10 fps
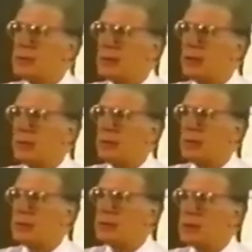in other
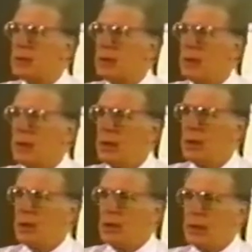words.
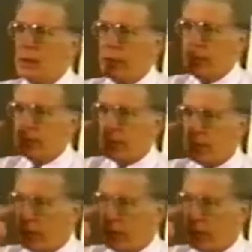So